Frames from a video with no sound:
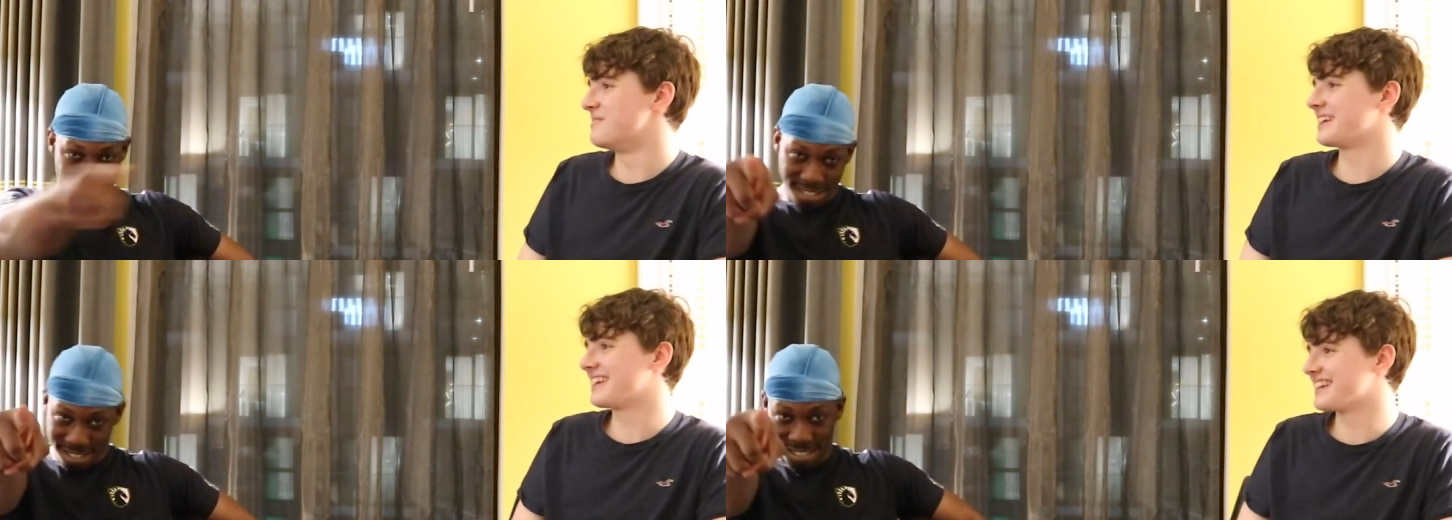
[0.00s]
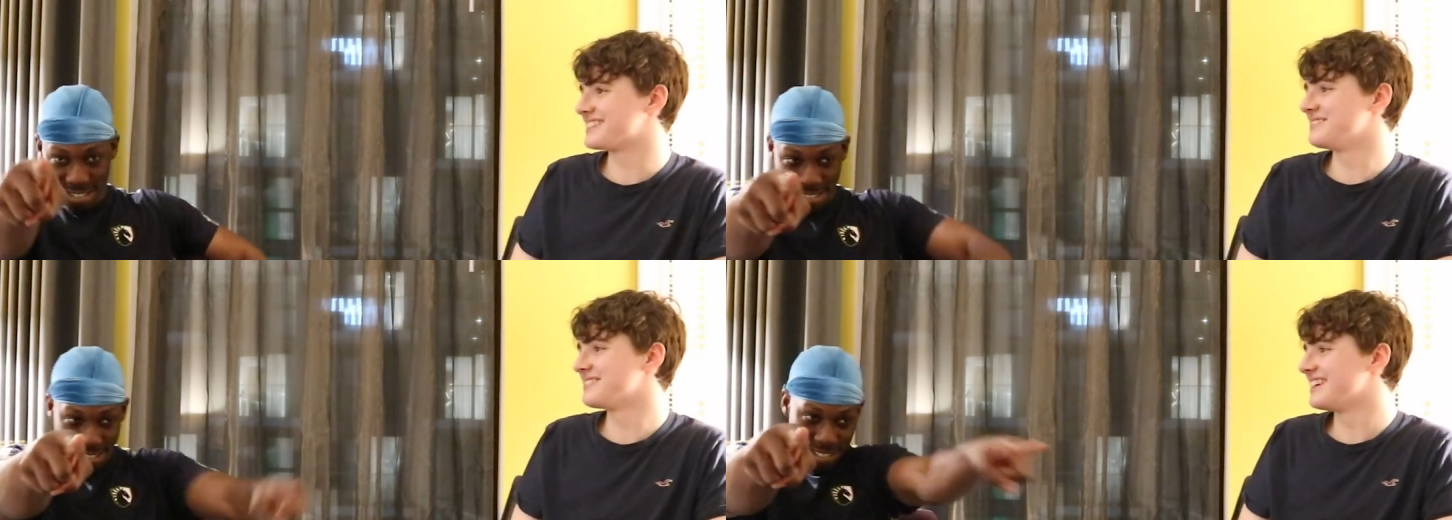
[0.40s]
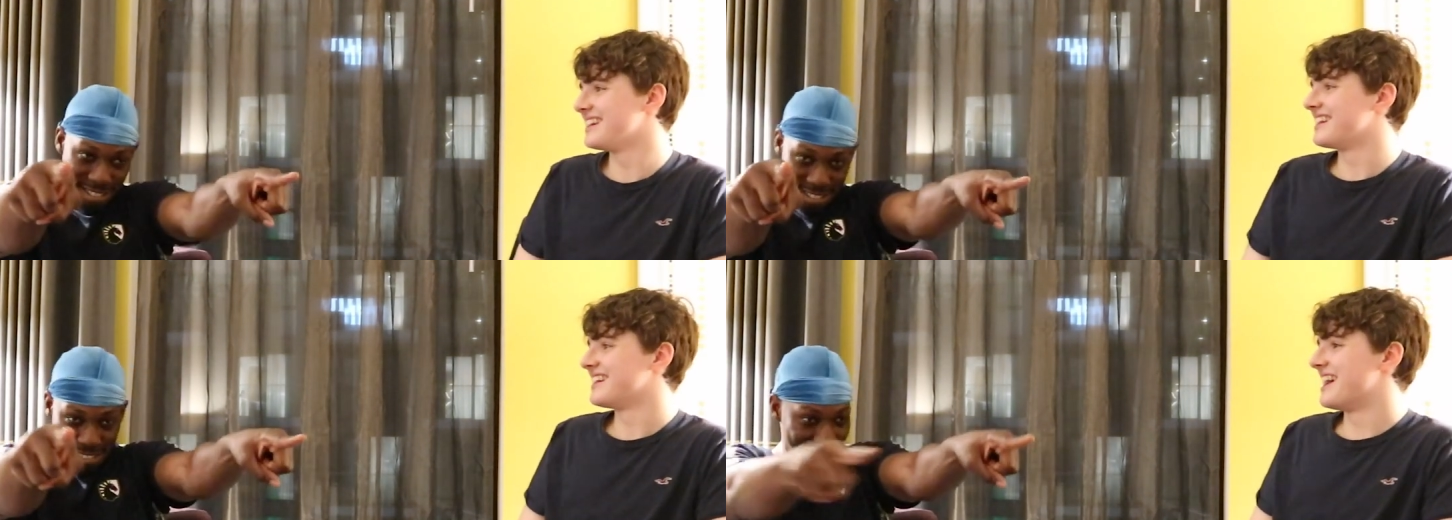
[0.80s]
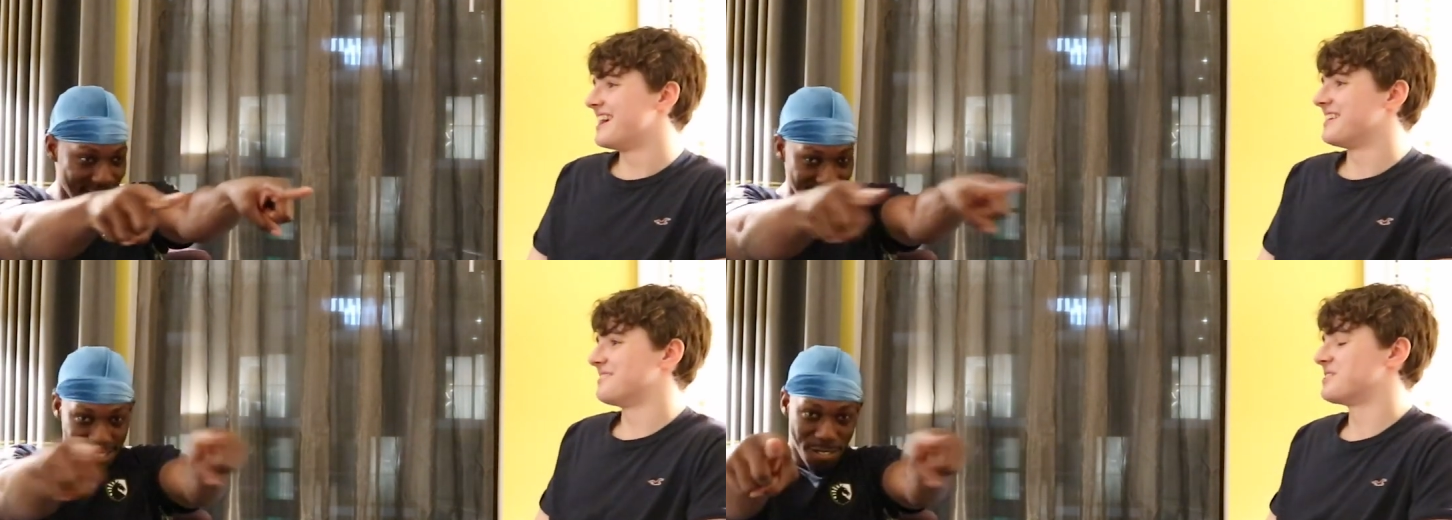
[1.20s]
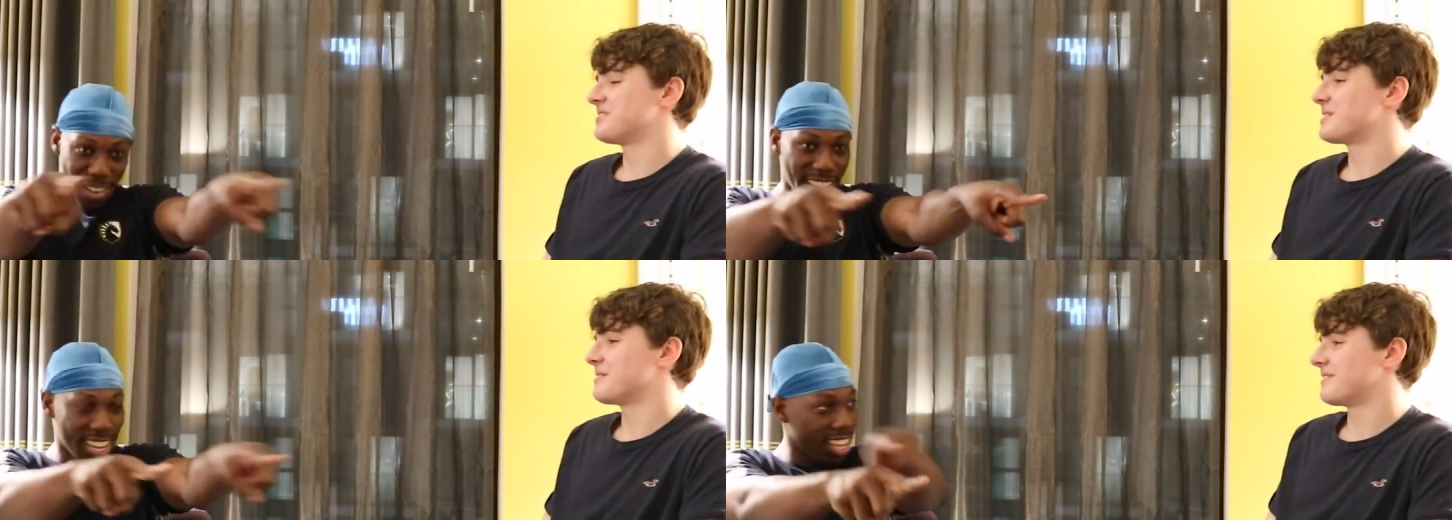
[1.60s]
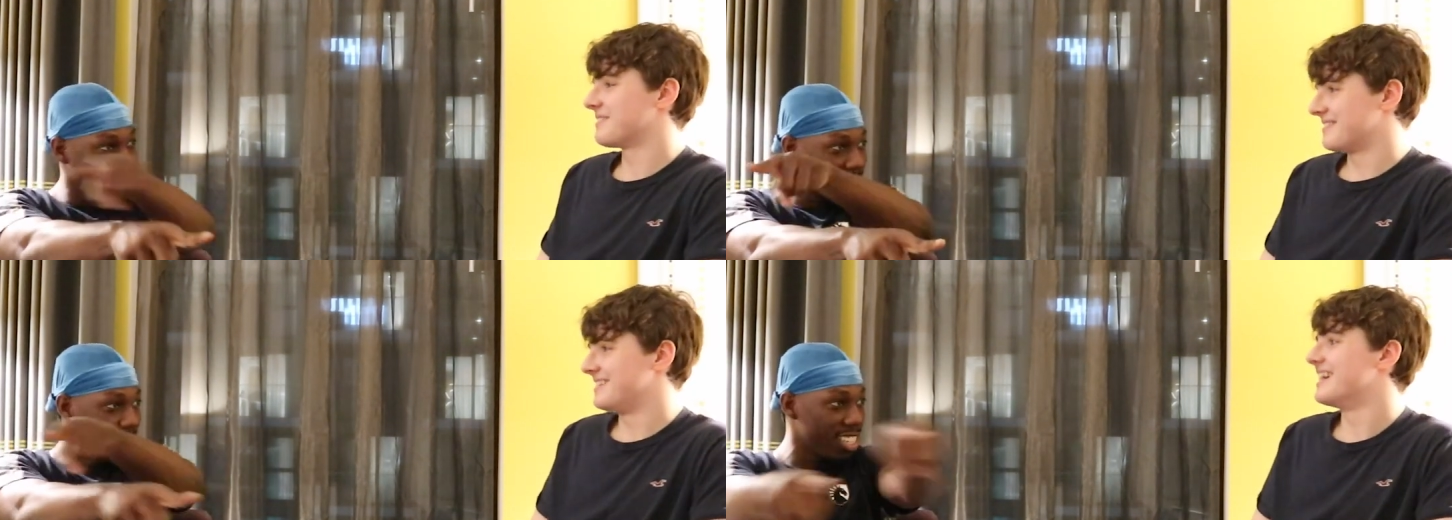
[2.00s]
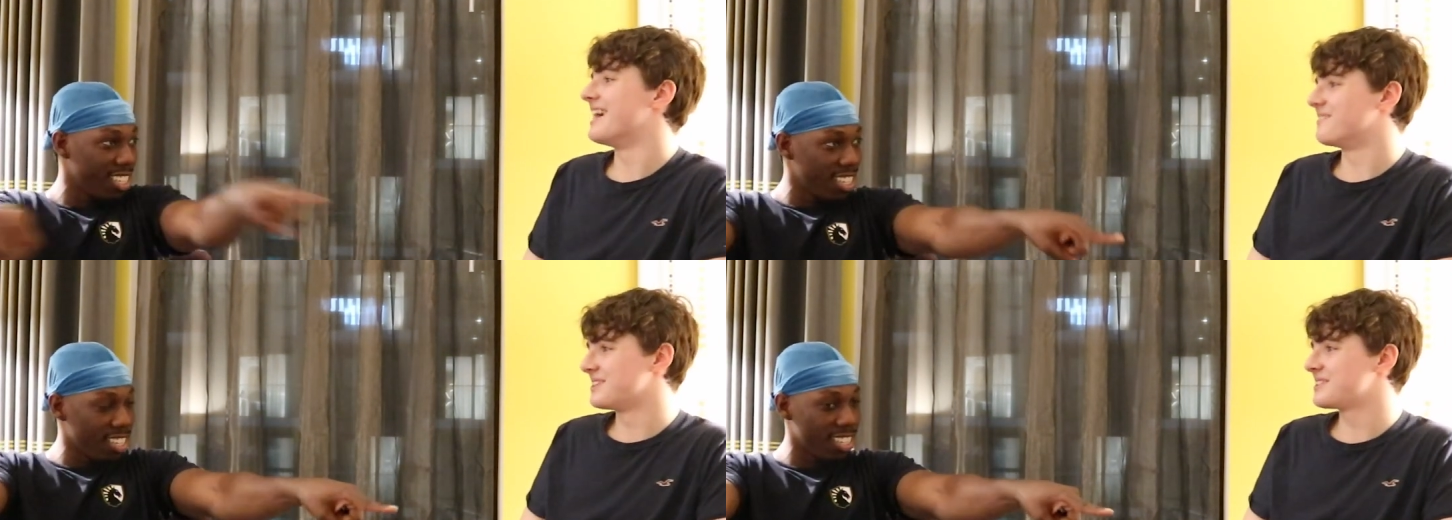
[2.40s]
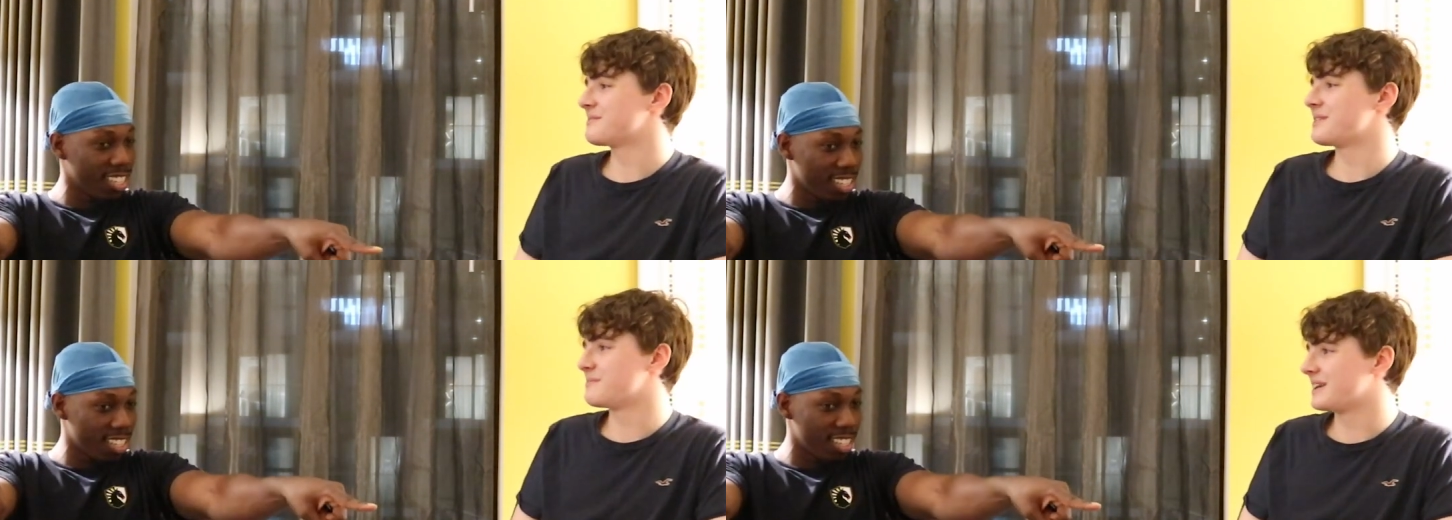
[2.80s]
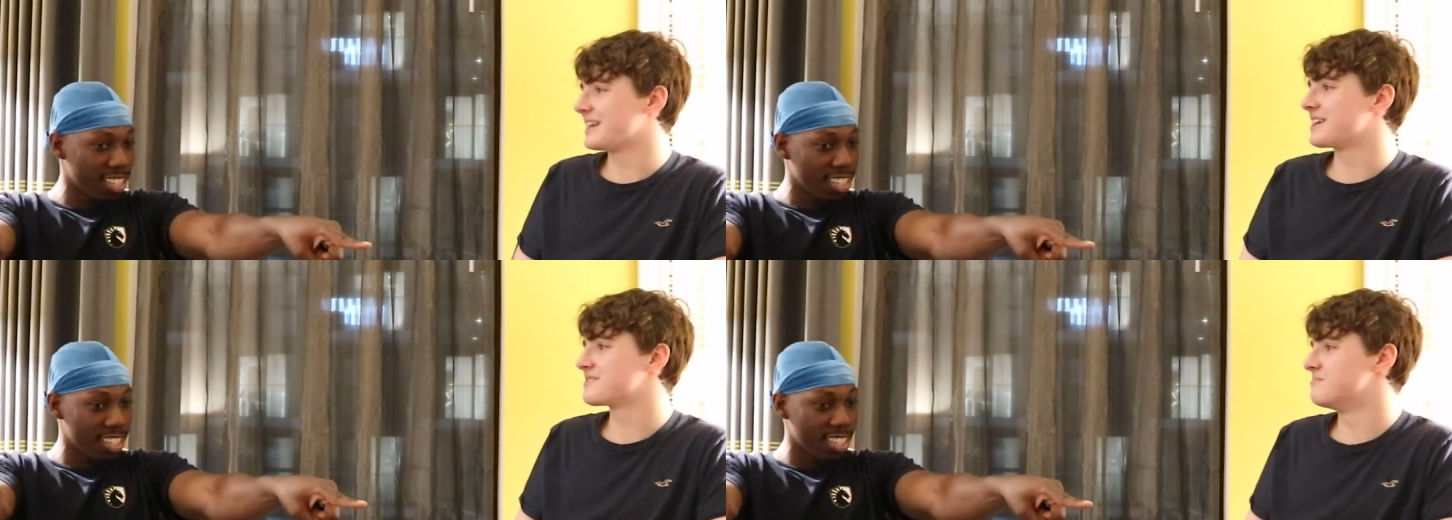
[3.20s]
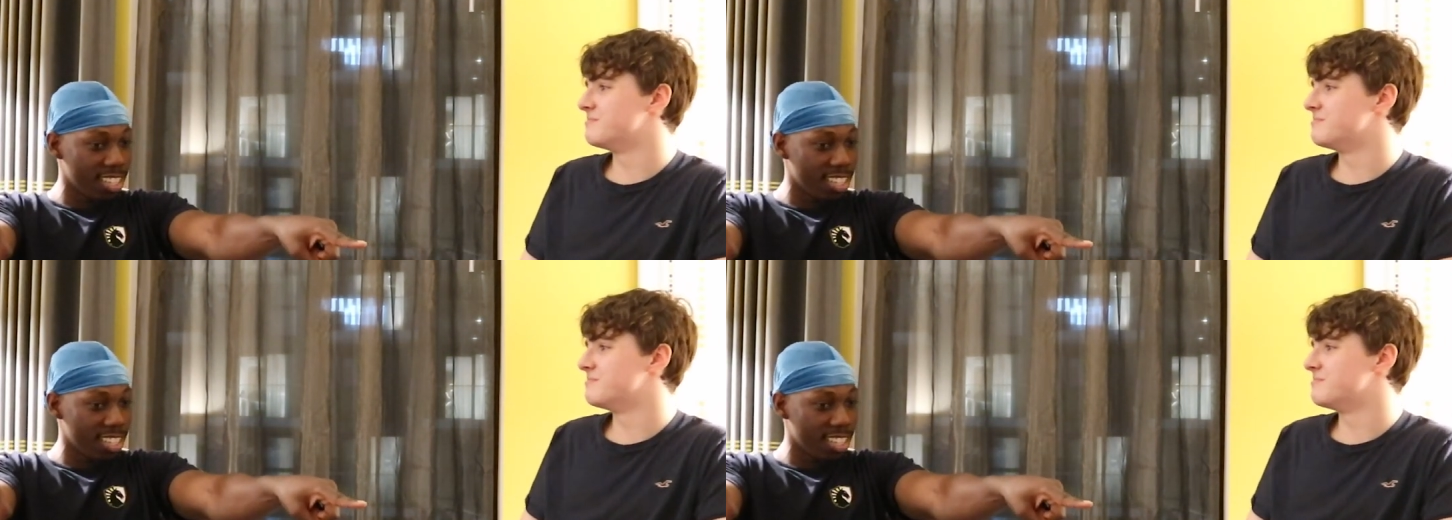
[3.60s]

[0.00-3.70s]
Speaker 1: money kicks even. What do you think about, kicks. Yeah, what do you think about the money kicks?